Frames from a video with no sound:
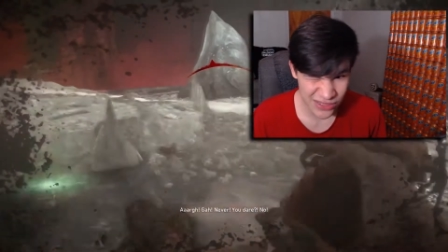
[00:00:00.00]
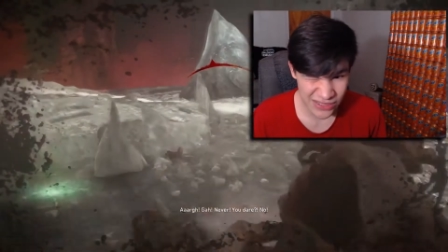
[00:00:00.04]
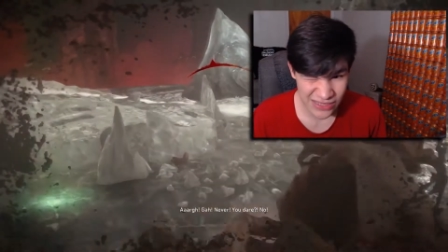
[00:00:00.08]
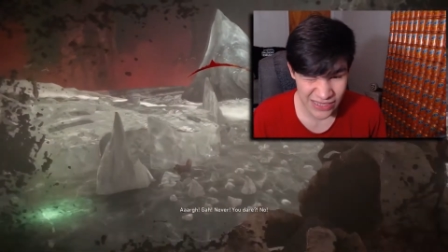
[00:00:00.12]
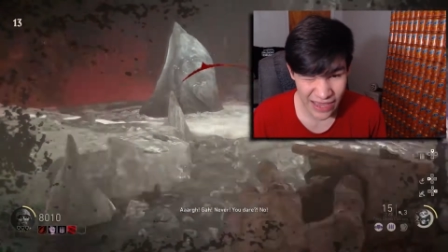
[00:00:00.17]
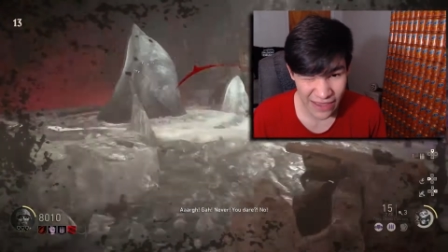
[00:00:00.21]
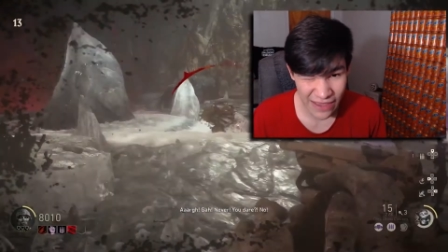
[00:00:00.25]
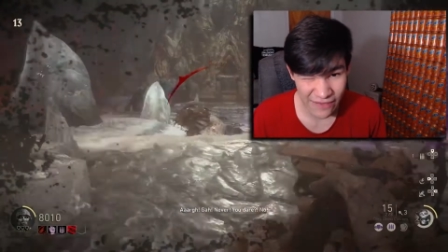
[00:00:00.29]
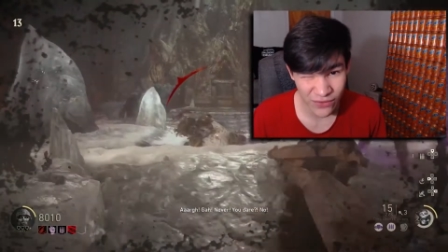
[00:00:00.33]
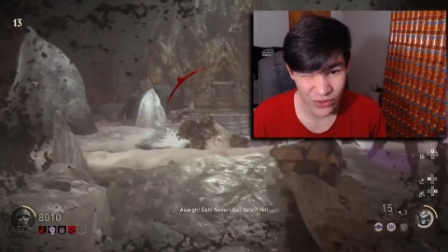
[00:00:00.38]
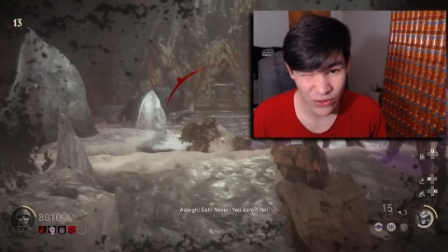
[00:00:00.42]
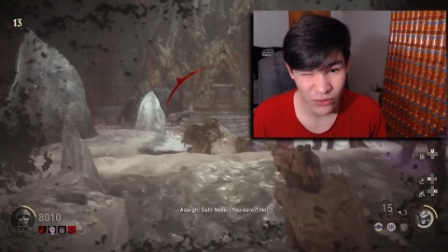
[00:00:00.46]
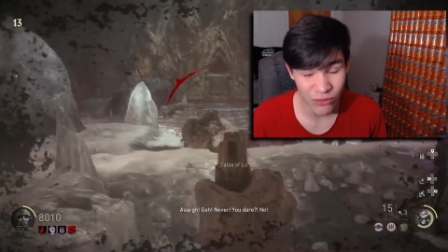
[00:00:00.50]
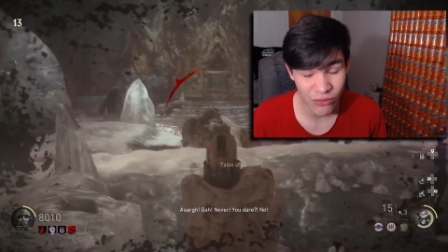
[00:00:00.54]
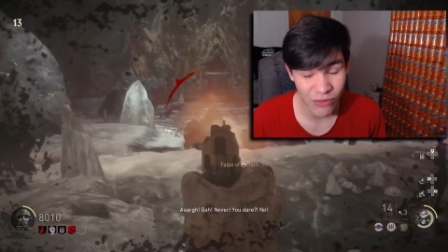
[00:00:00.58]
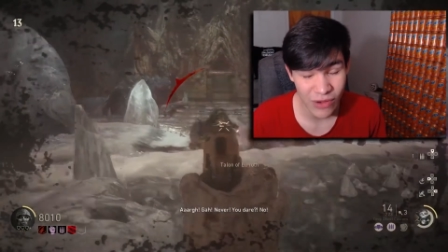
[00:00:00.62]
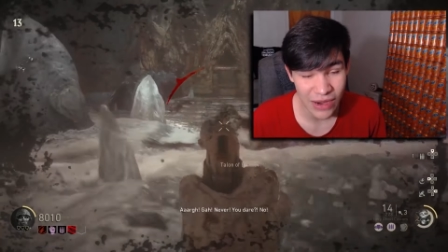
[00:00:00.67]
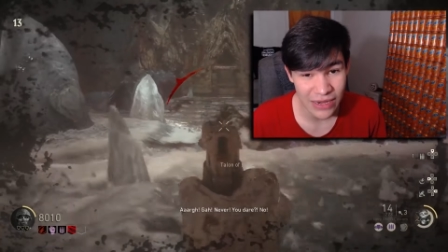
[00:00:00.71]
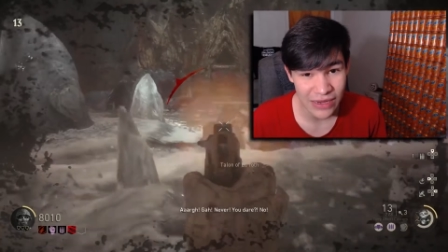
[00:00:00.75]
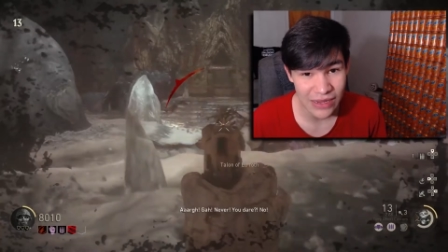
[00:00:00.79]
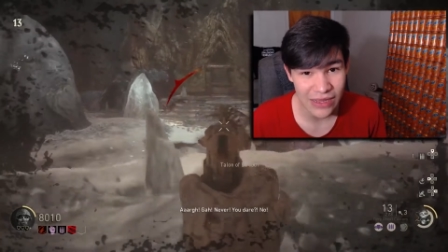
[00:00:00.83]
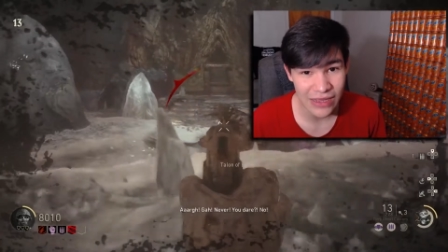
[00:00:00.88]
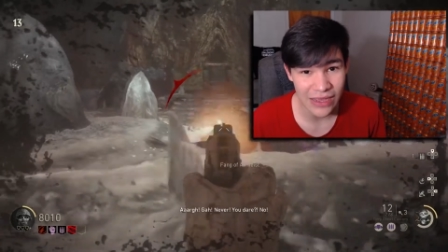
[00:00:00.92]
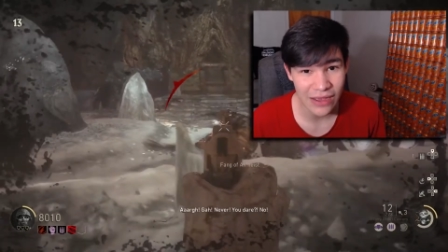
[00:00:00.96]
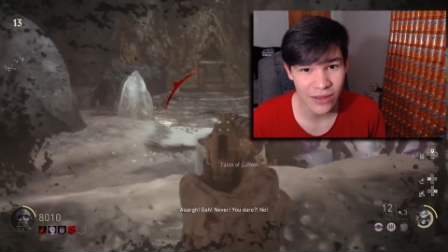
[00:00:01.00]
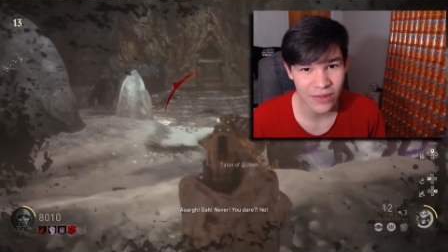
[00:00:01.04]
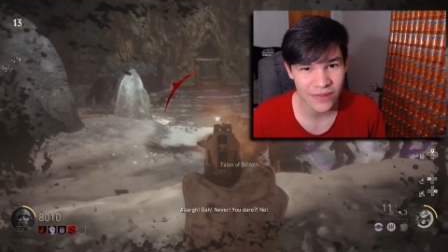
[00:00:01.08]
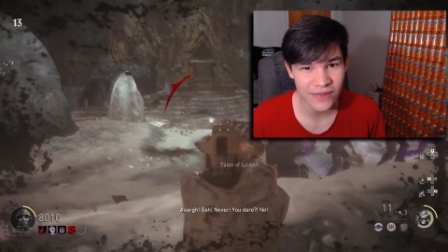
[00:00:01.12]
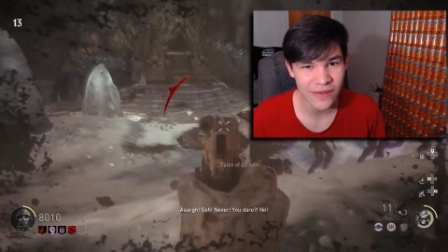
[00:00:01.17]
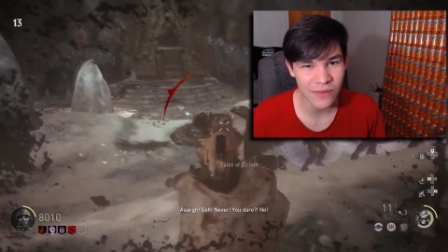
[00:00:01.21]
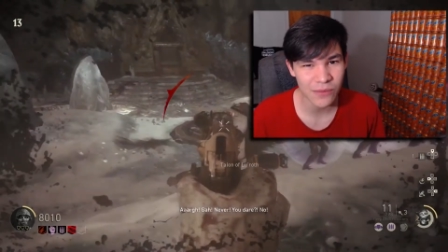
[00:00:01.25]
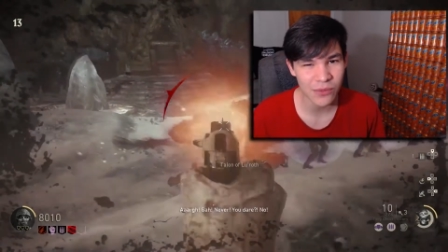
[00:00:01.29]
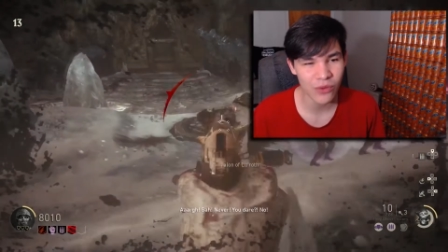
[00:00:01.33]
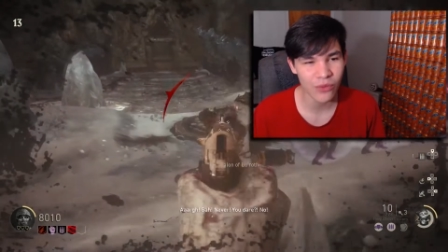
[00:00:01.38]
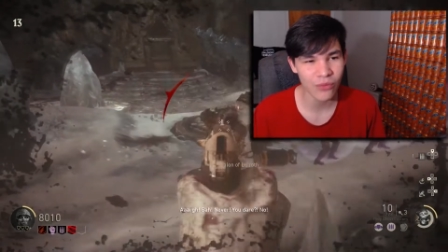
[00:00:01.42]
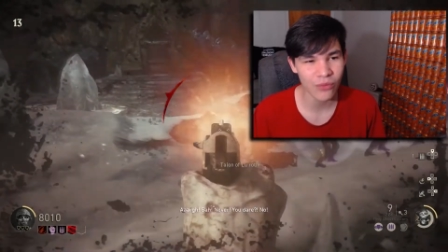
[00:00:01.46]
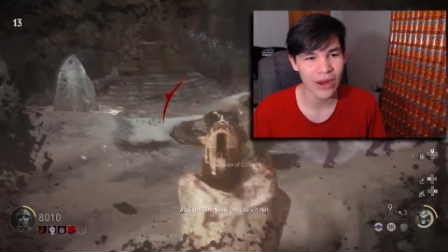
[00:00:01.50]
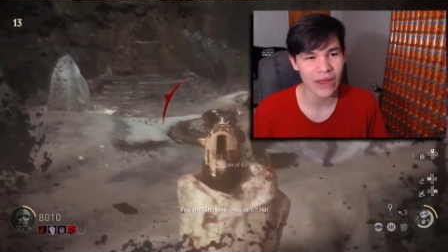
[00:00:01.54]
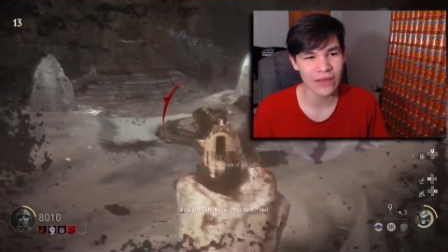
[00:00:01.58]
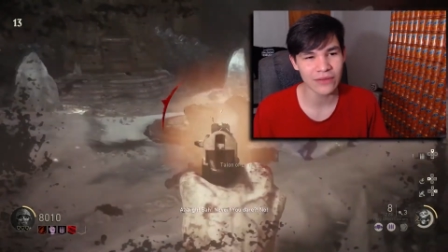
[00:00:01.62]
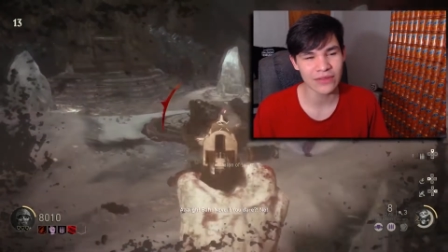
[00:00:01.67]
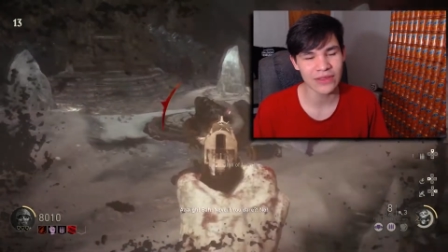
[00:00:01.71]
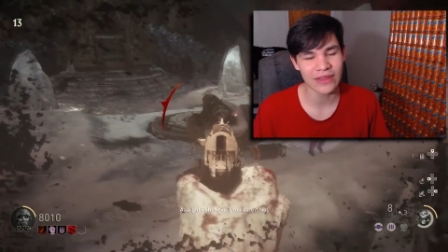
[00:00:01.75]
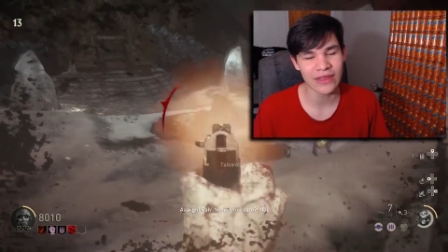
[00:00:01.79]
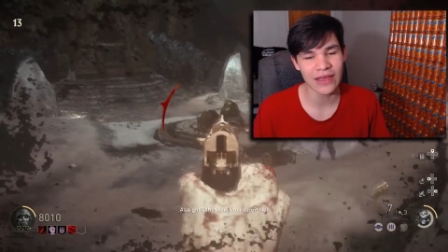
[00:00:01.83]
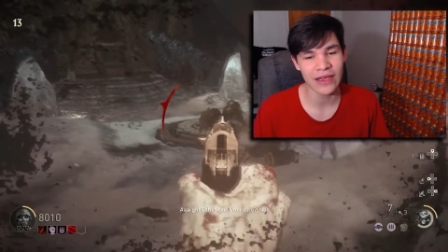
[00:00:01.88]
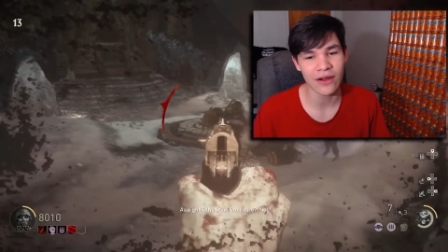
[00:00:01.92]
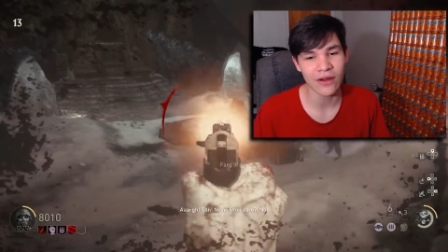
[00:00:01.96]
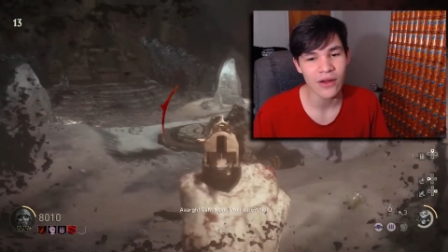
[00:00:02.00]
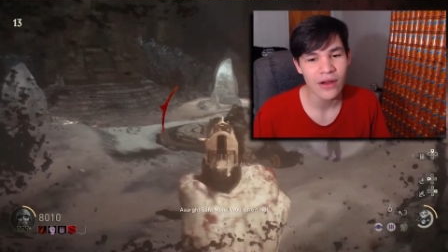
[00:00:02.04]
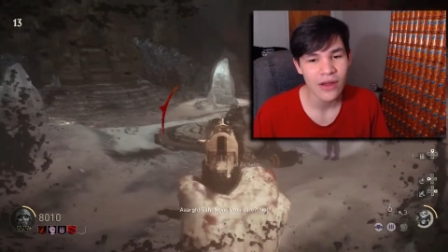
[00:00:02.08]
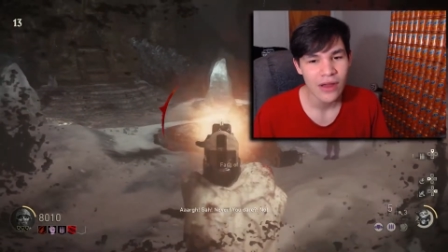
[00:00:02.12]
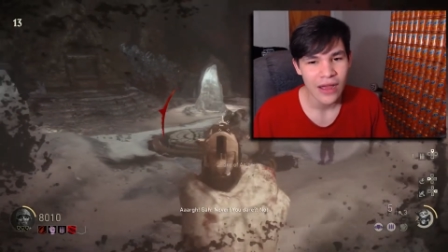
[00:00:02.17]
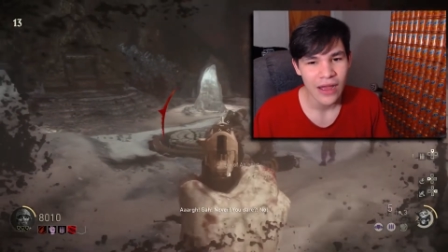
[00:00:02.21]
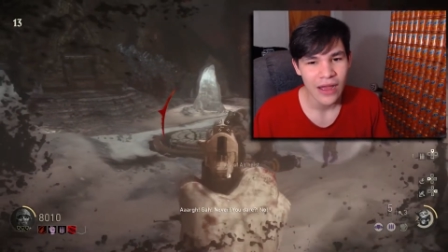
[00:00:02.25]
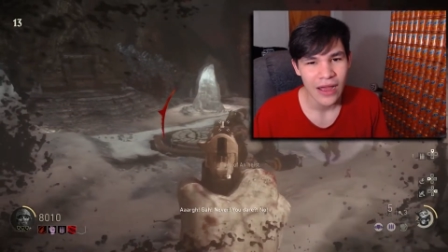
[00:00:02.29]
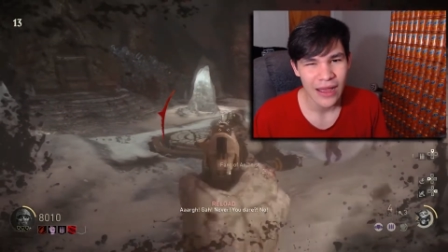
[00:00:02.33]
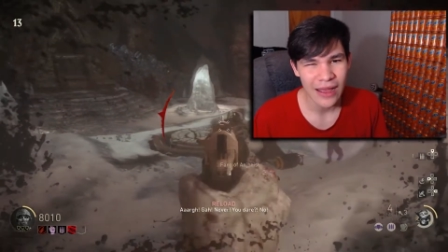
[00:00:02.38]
7 rating, somewhere around there.